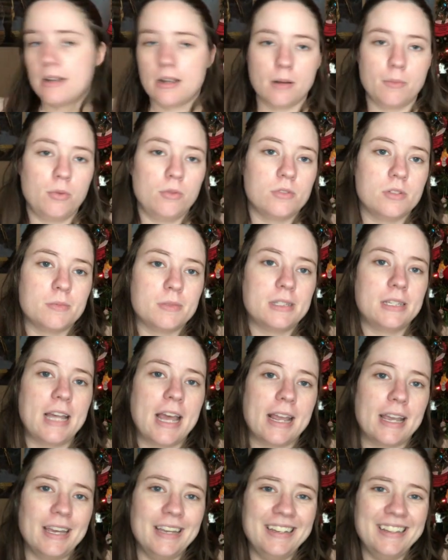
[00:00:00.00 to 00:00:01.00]
I pull some
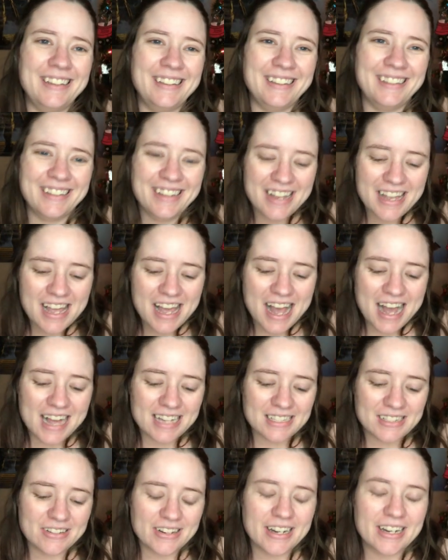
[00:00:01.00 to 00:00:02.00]
slack. I
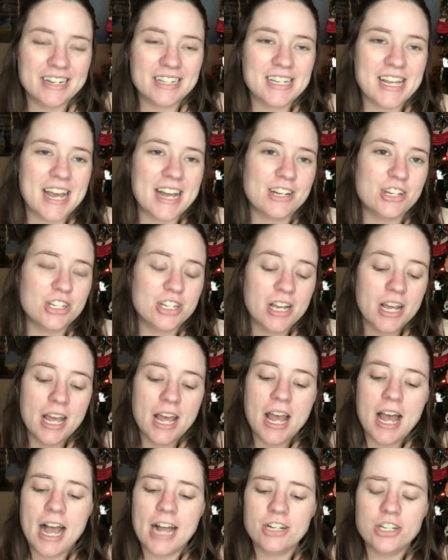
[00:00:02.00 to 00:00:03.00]
still got it attached.
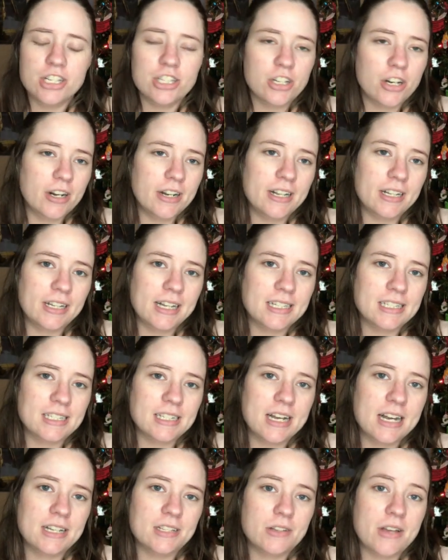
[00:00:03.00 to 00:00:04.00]
I just started it last
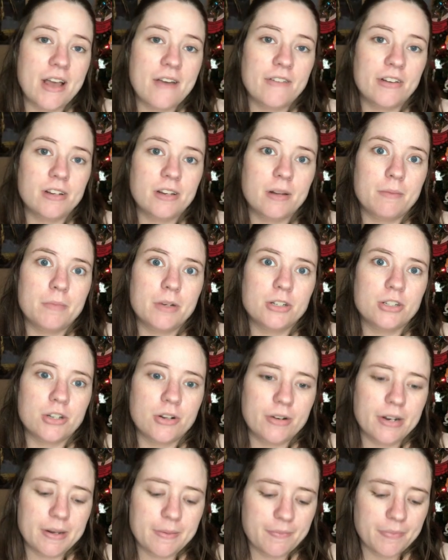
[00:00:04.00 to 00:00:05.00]
night, so I haven't done much
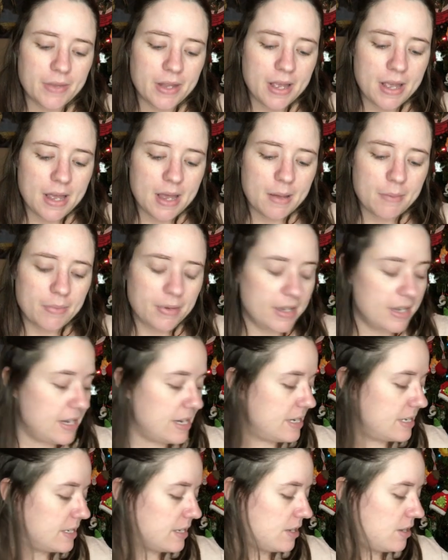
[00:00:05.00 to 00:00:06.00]
on it. But it
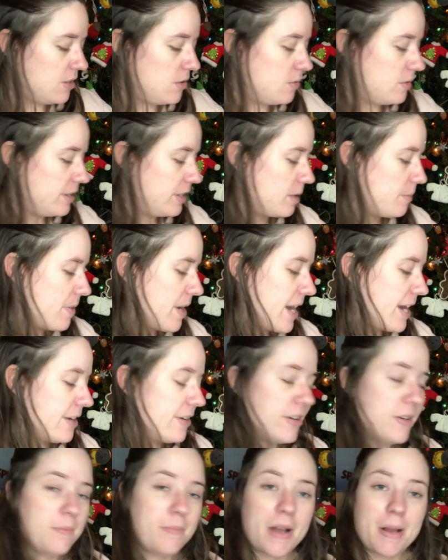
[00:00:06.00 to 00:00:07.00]
is a cute little
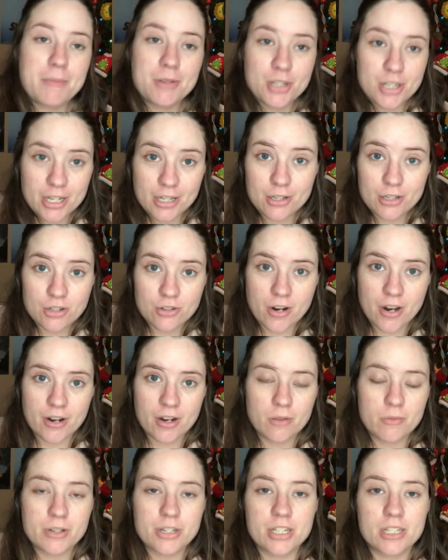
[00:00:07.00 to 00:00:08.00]
pattern by Michelle
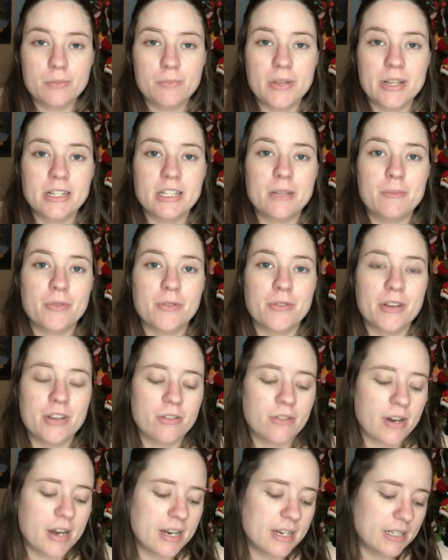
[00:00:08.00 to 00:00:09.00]
Estrada, which is Pixie Murray
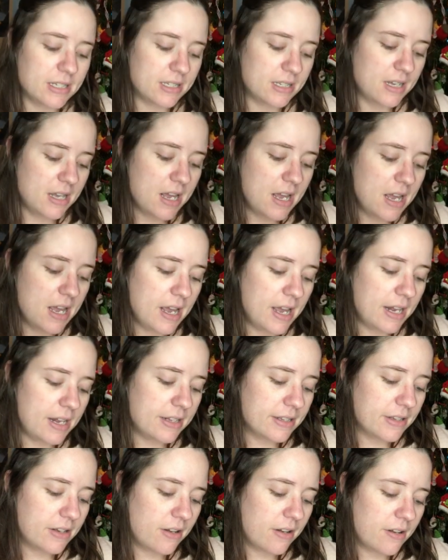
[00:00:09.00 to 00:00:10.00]
Crates, and
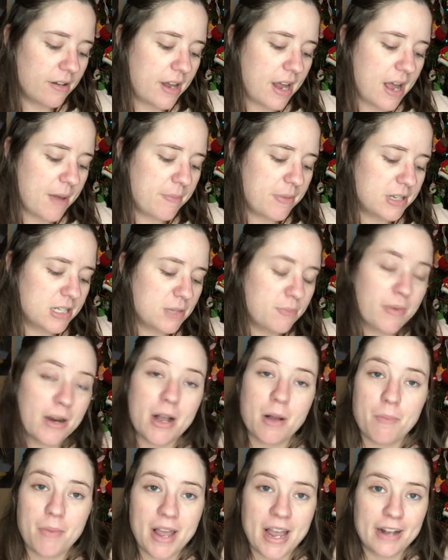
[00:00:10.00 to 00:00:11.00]
it's called Happy
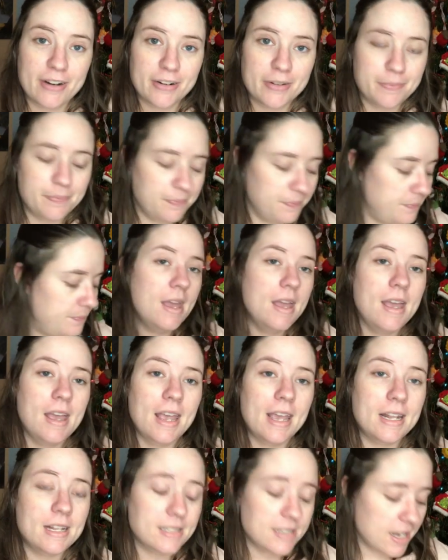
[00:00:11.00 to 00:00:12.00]
Sprout Pattern.
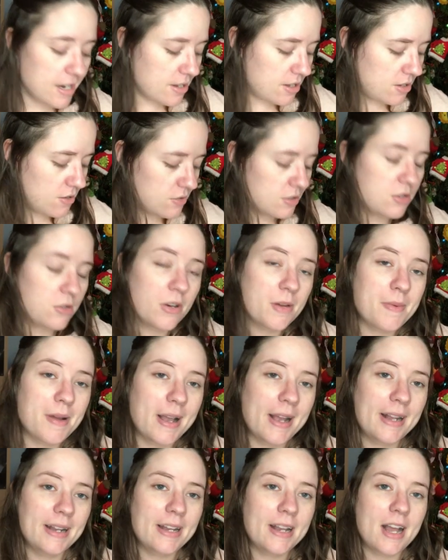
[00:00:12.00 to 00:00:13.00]
And it's got a cute story
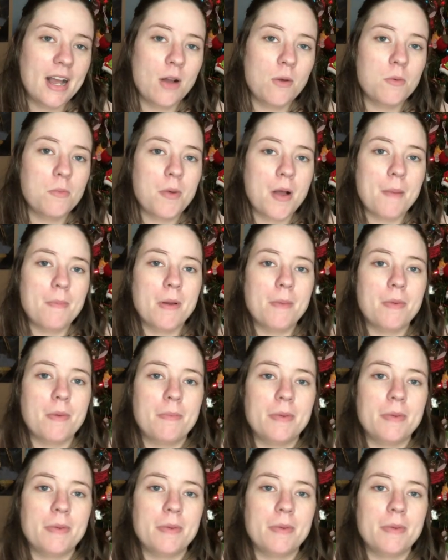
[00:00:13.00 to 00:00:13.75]
behind it. I will pop up a